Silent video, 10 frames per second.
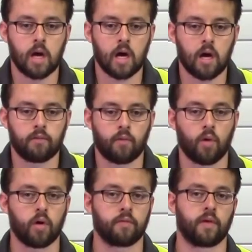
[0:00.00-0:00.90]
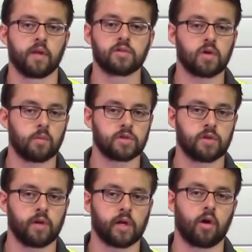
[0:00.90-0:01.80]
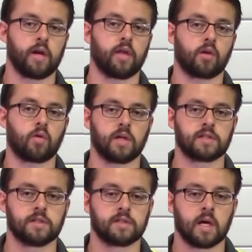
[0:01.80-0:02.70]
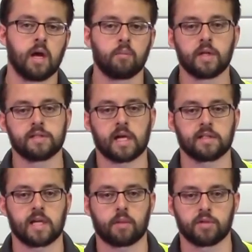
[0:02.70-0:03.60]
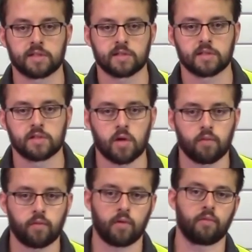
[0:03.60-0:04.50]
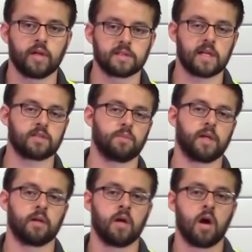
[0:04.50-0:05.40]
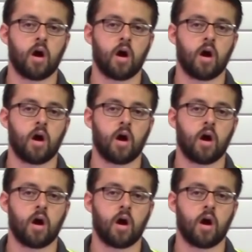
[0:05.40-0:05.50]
For further troubleshooting or any other questions, please contact Precision Zone for a free assessment.